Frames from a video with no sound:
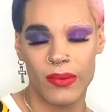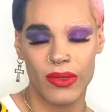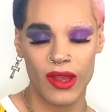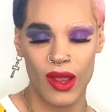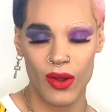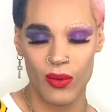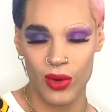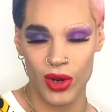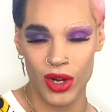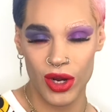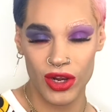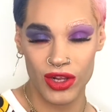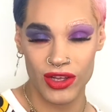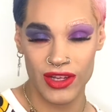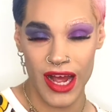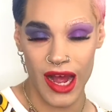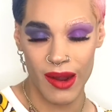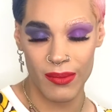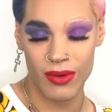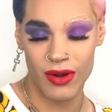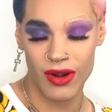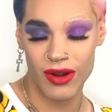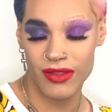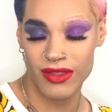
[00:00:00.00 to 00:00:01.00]
we're going to
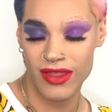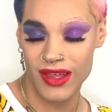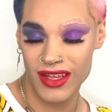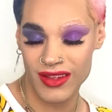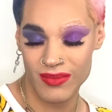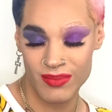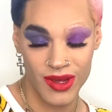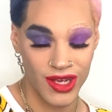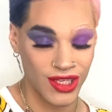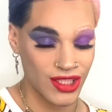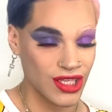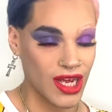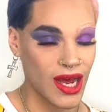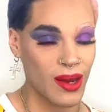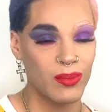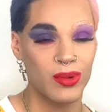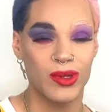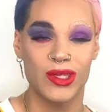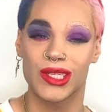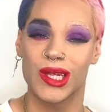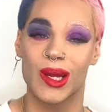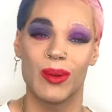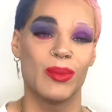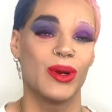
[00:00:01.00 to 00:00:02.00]
top her this bitch up with
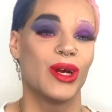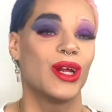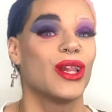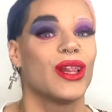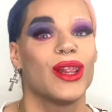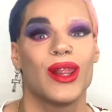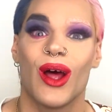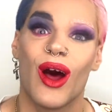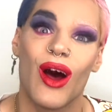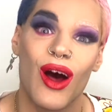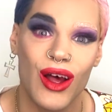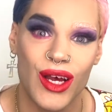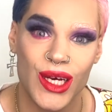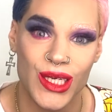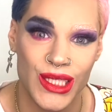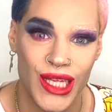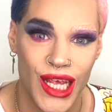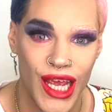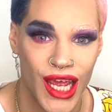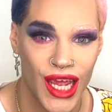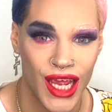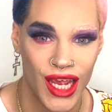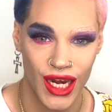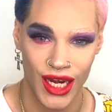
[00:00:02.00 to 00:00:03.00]
some gloss,
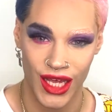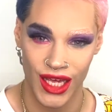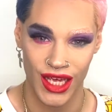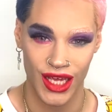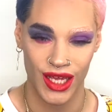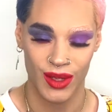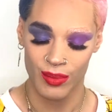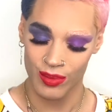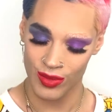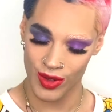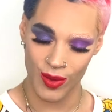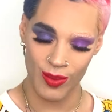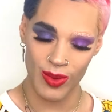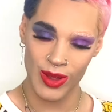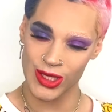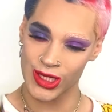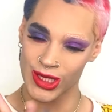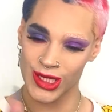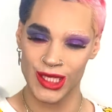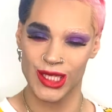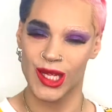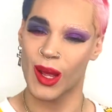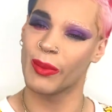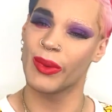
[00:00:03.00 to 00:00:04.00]
honey. Your bitches
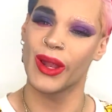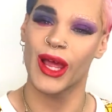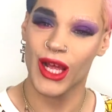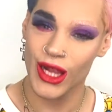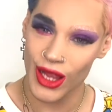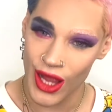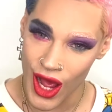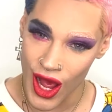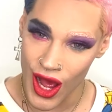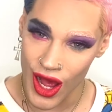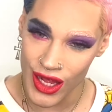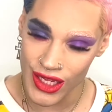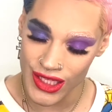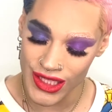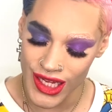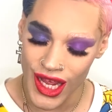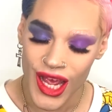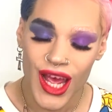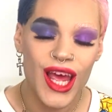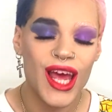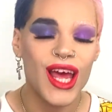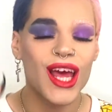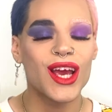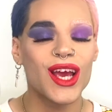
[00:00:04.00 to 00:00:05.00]
need some lip gloss.
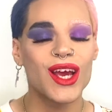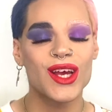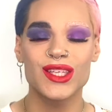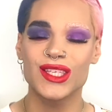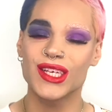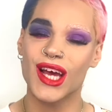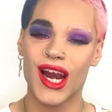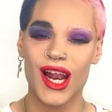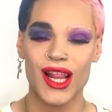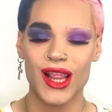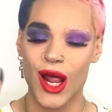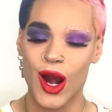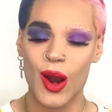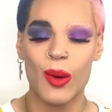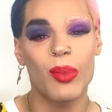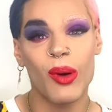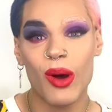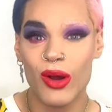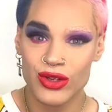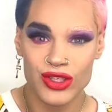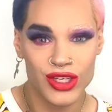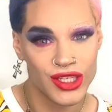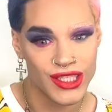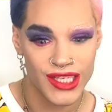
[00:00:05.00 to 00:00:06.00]
Cause got a lot of
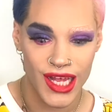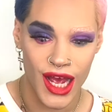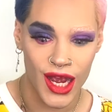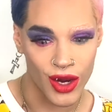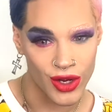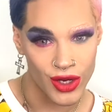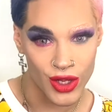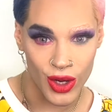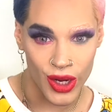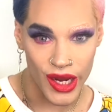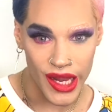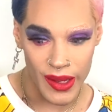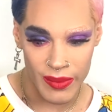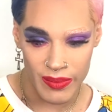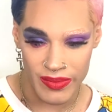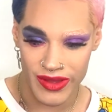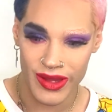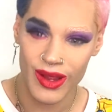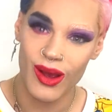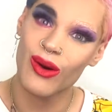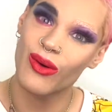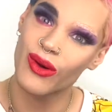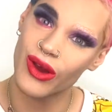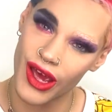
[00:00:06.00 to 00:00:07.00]
bullshit stuck on your lips.
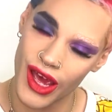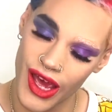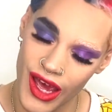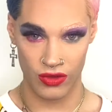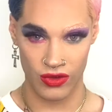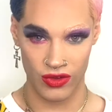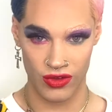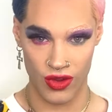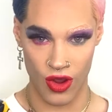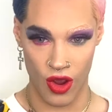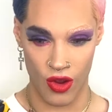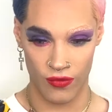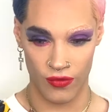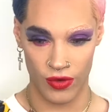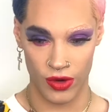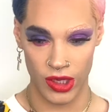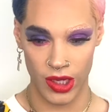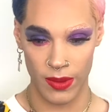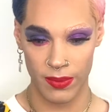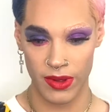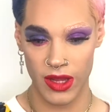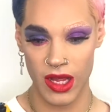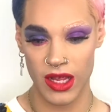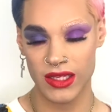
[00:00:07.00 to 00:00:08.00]
Okay, so for
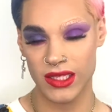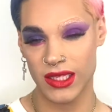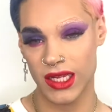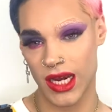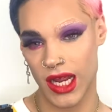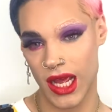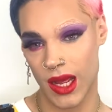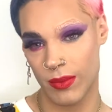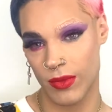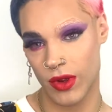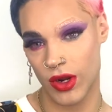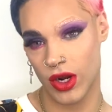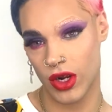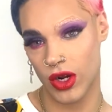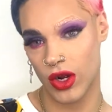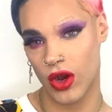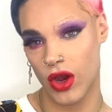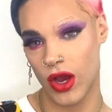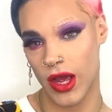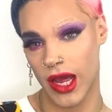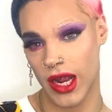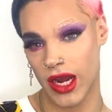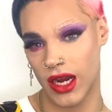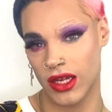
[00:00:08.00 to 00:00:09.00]
lip gloss today, I'm gonna go
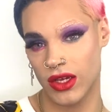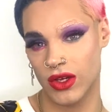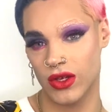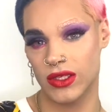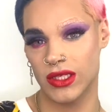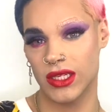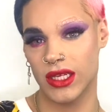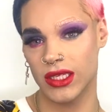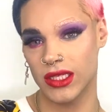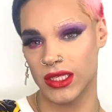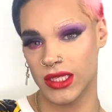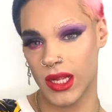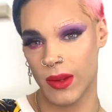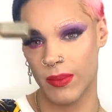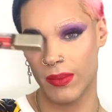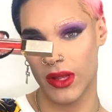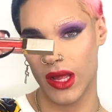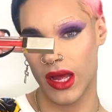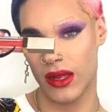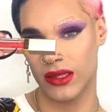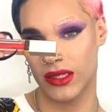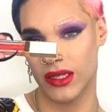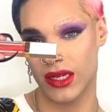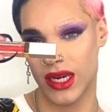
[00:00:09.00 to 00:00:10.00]
ahead and use this lip
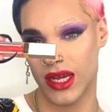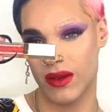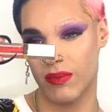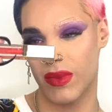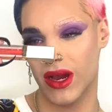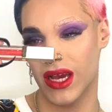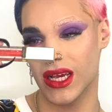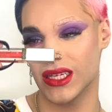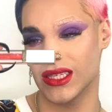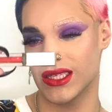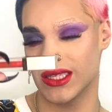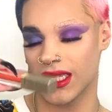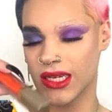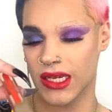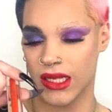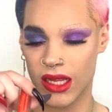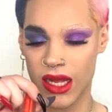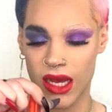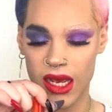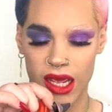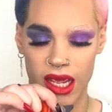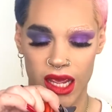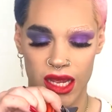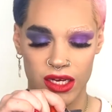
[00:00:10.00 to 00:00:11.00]
gloss today by
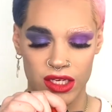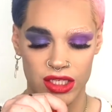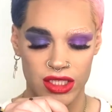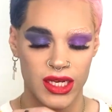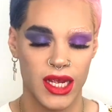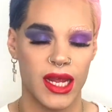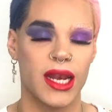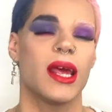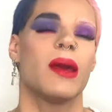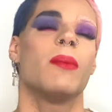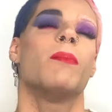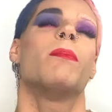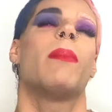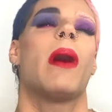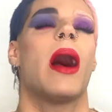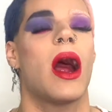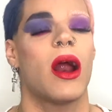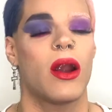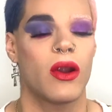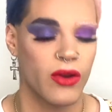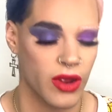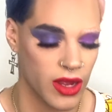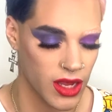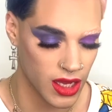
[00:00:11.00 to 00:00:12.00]
Stila in shade
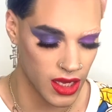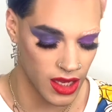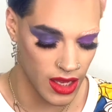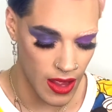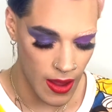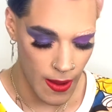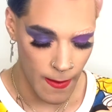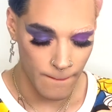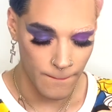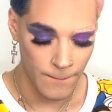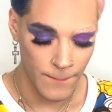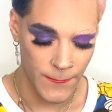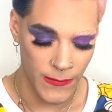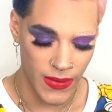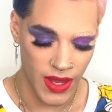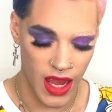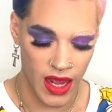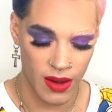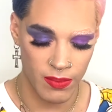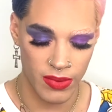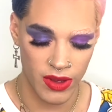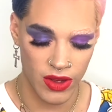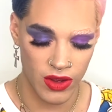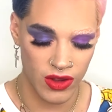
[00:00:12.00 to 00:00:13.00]
Empowering.
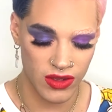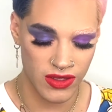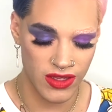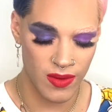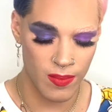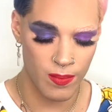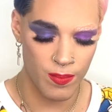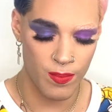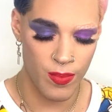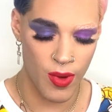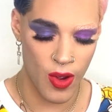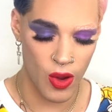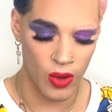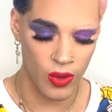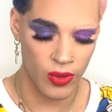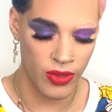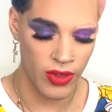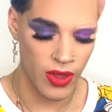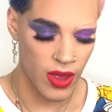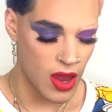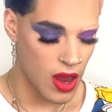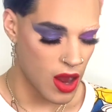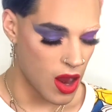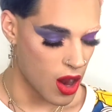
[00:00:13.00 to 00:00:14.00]
And because they both
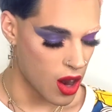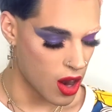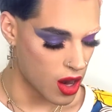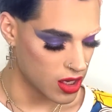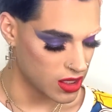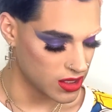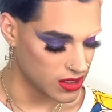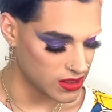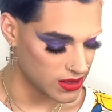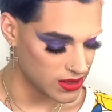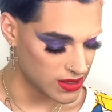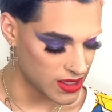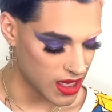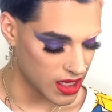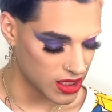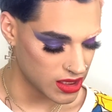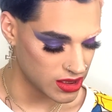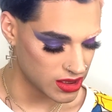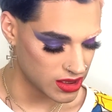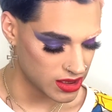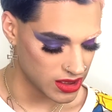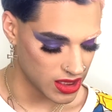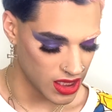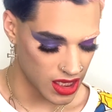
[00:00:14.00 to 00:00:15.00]
are
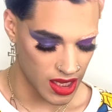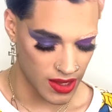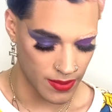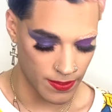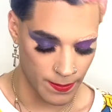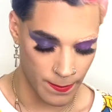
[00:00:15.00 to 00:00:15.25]
such a